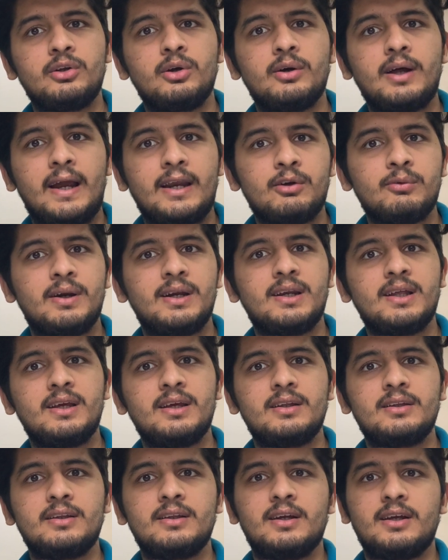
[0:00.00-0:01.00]
your
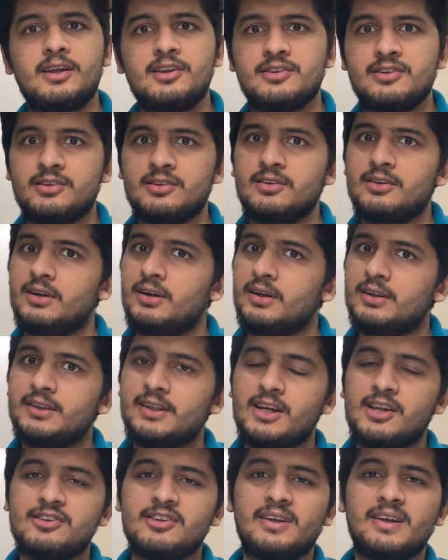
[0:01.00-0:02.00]
I20 is
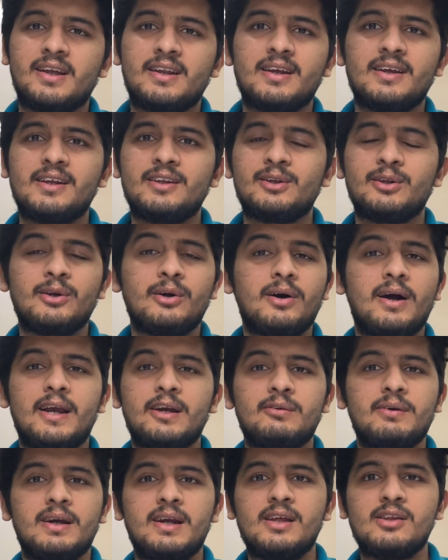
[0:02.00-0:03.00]
there is an error in your
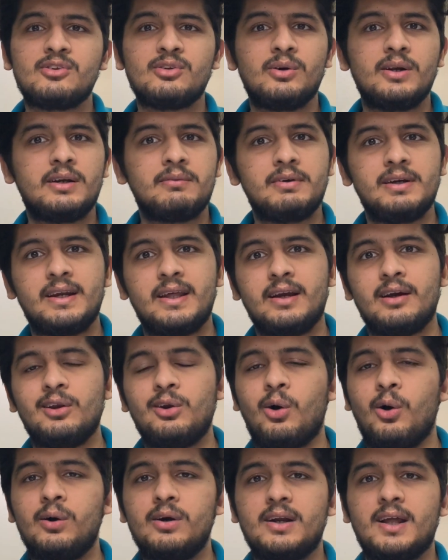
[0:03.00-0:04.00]
I20, so it will take a
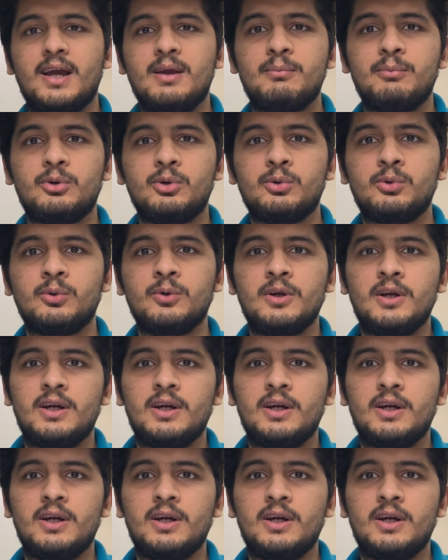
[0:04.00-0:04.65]
long time to